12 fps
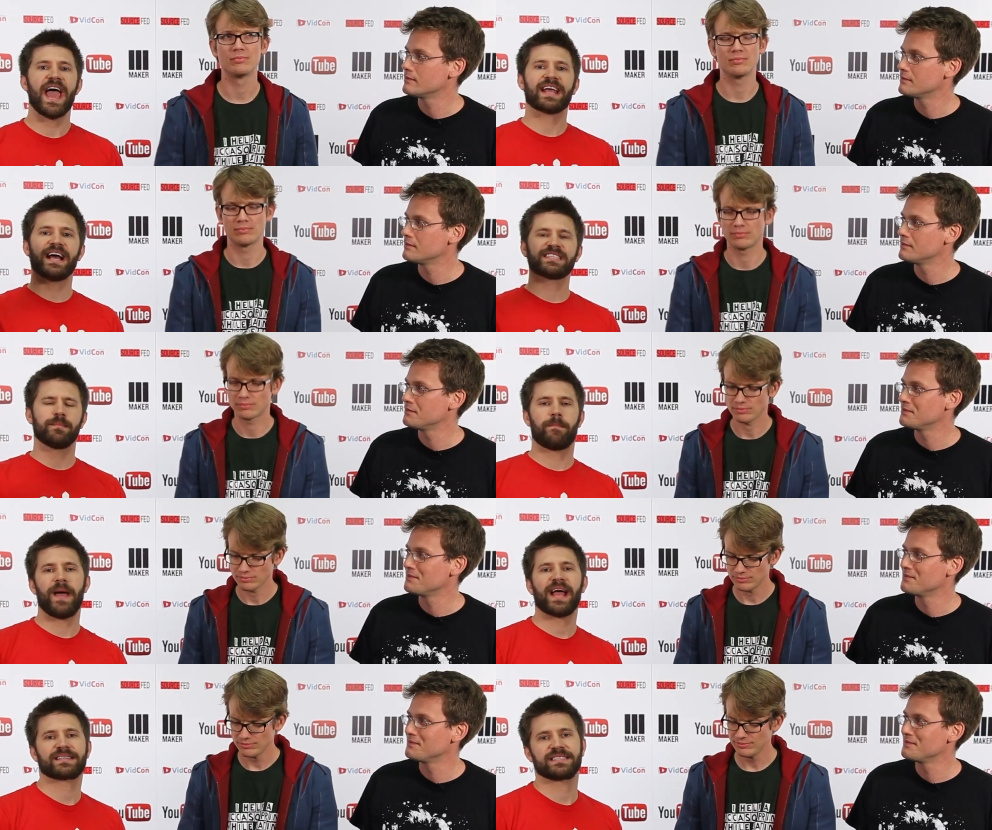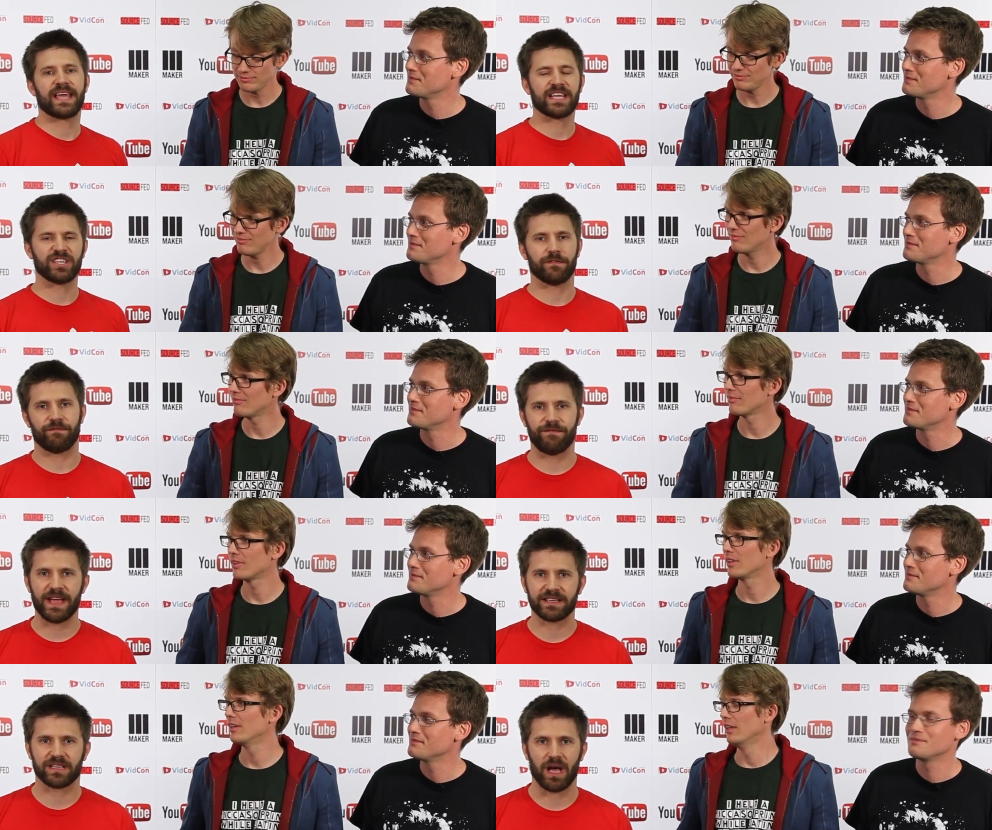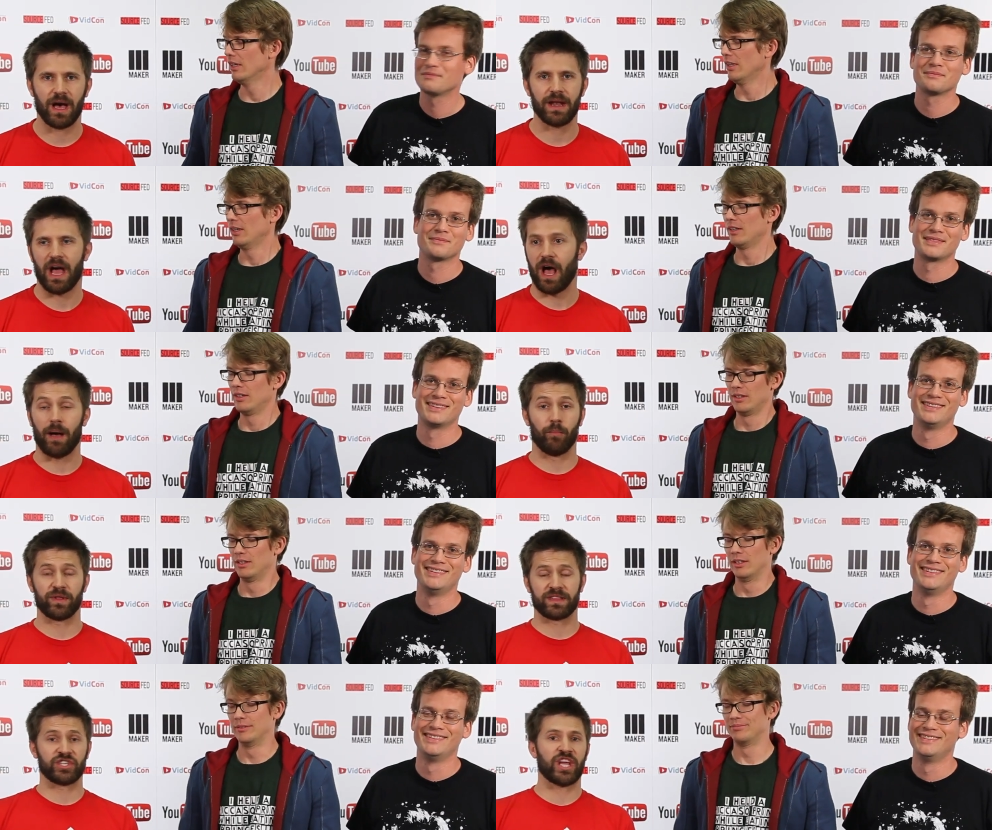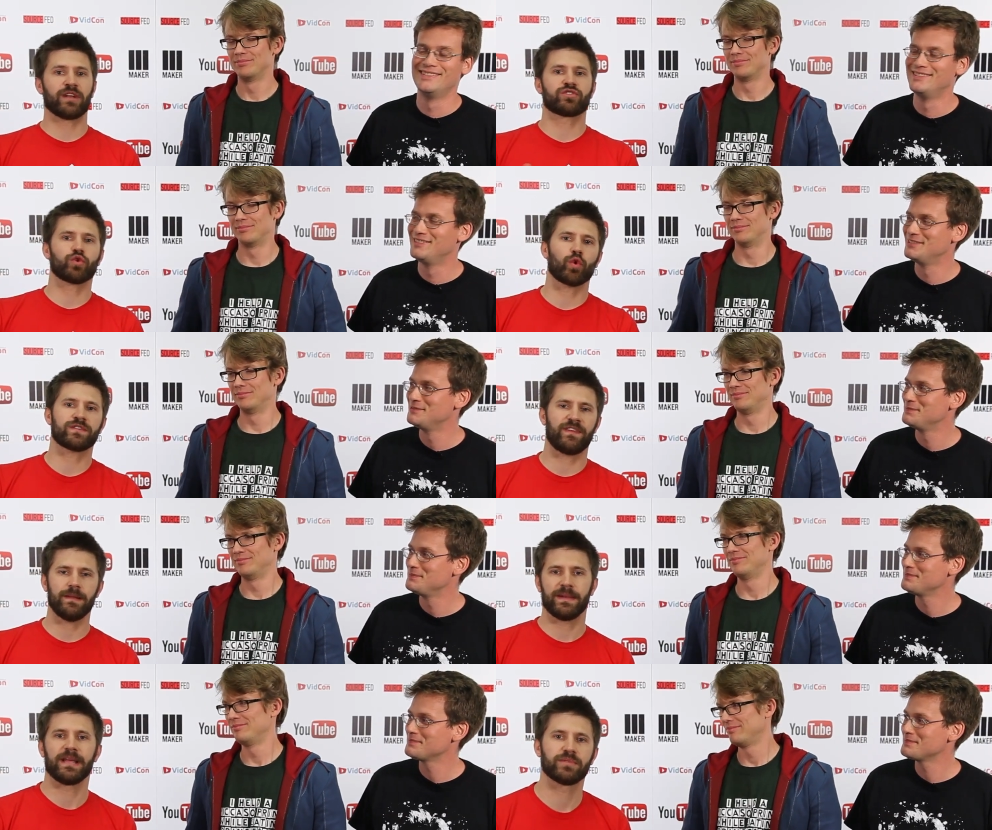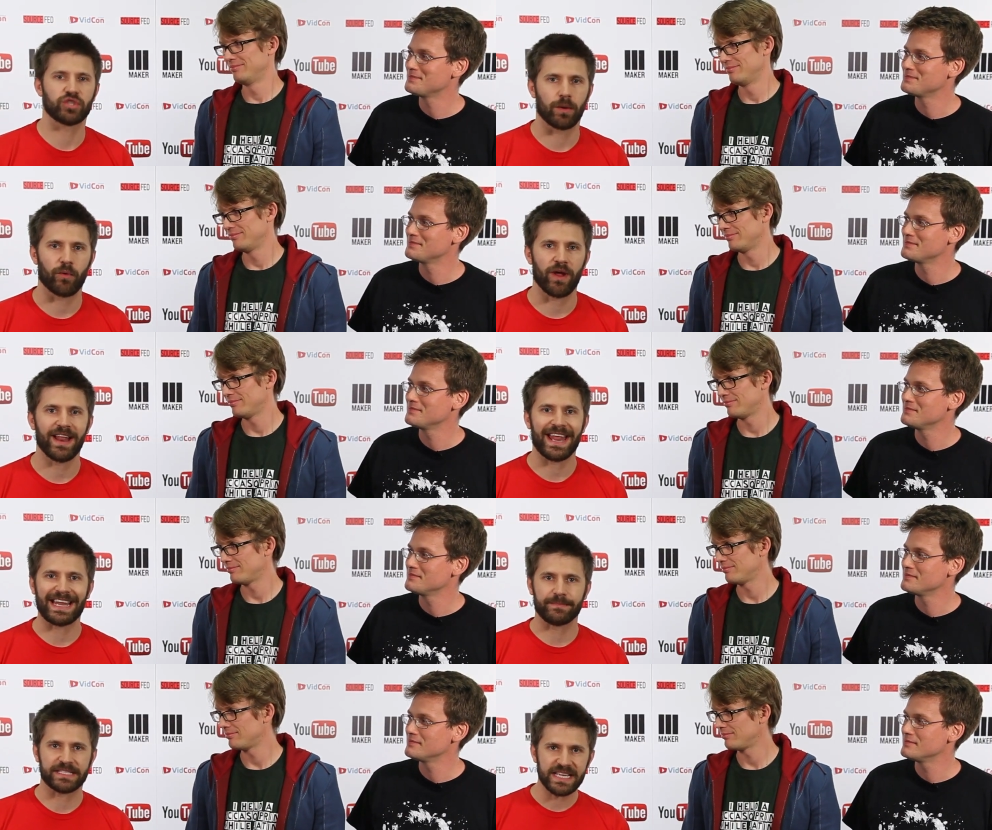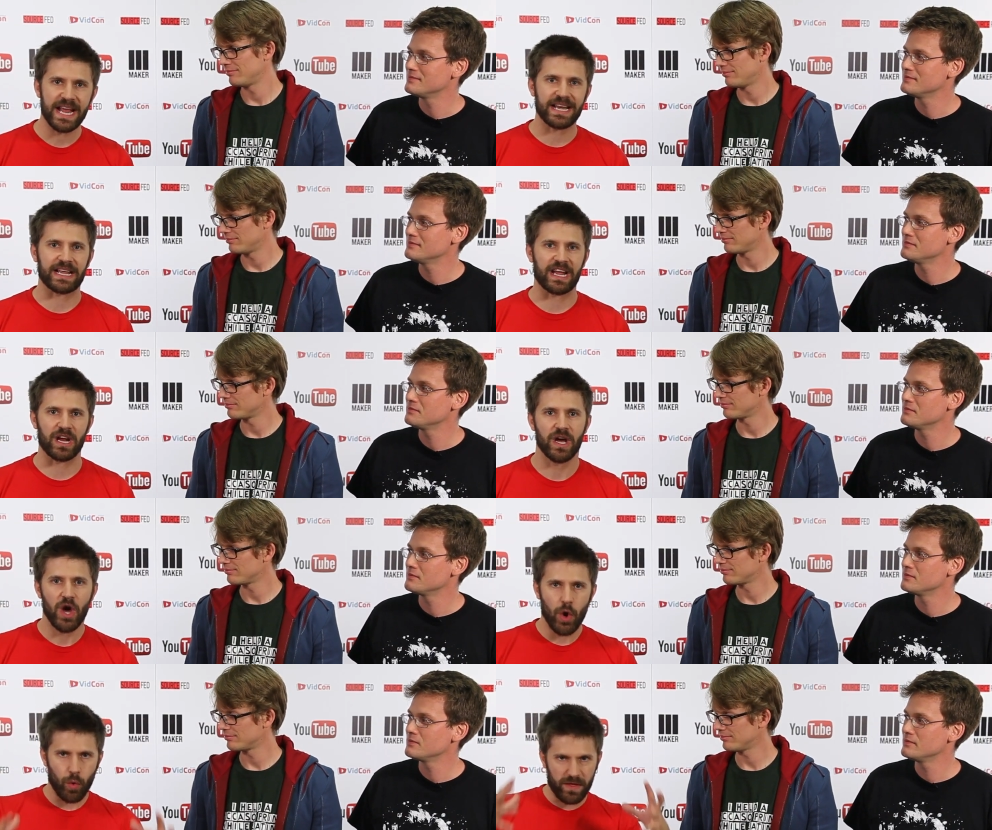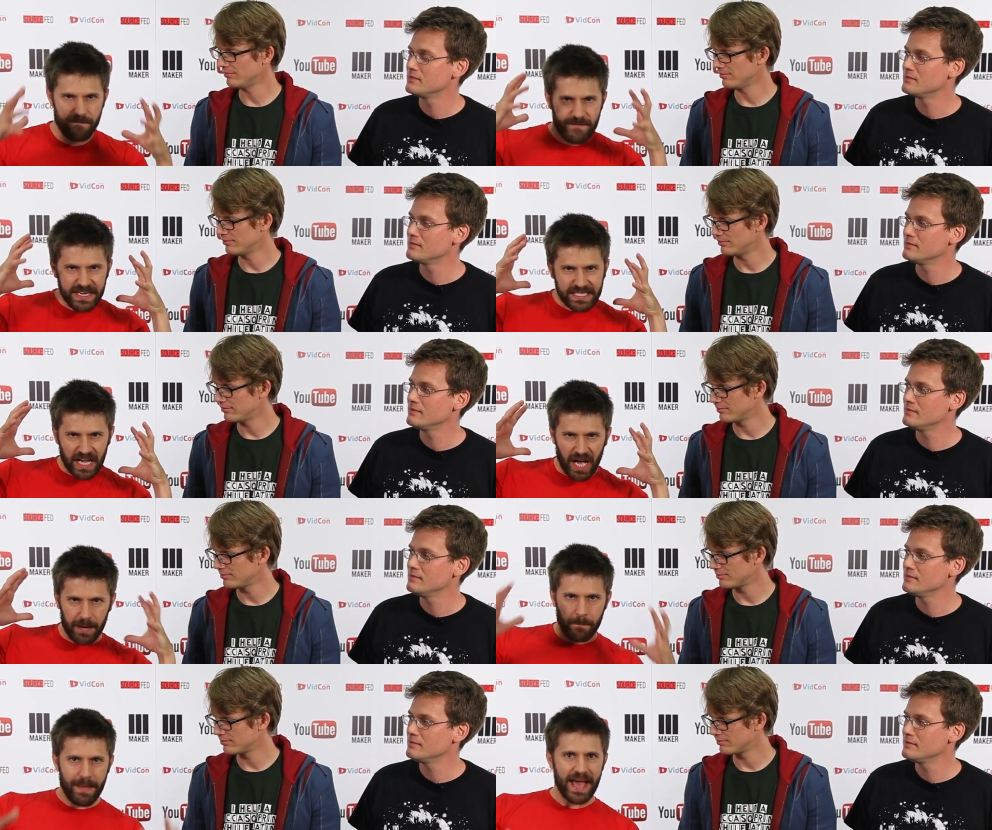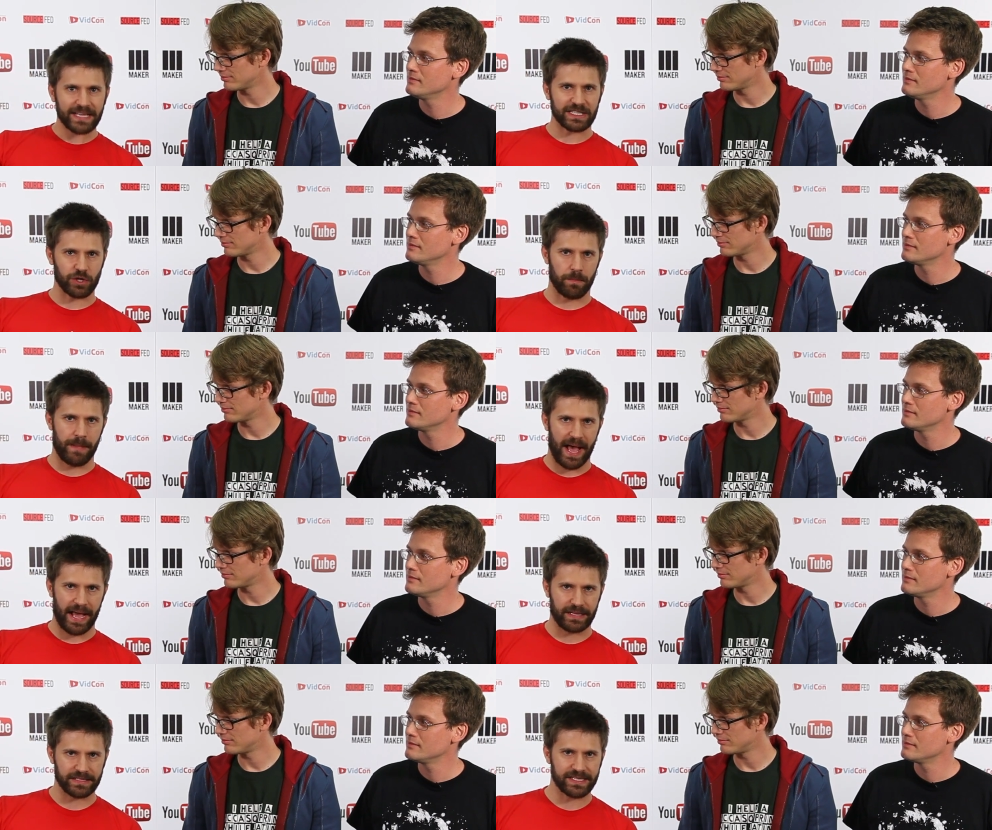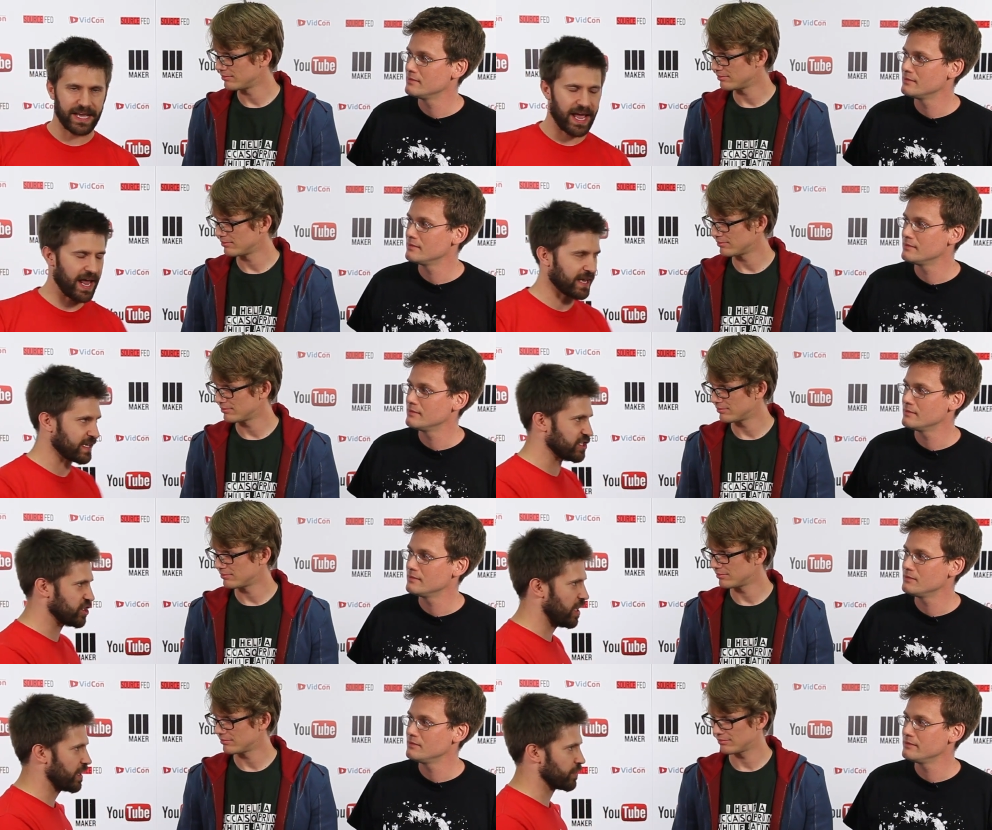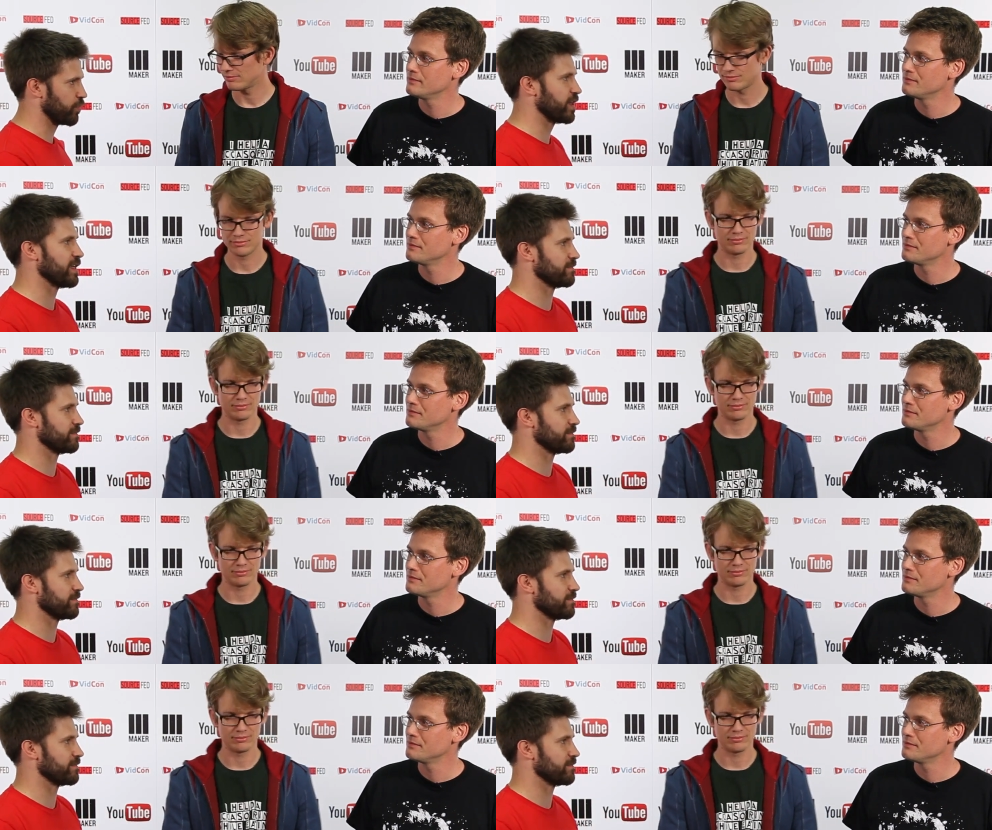Speaker 1: Hey guys, I'm backstage at VidCon um, with the channel SourceFed. My name's Joe Bereta, and I'm standing here with VidCon masterminds Hank and John Green.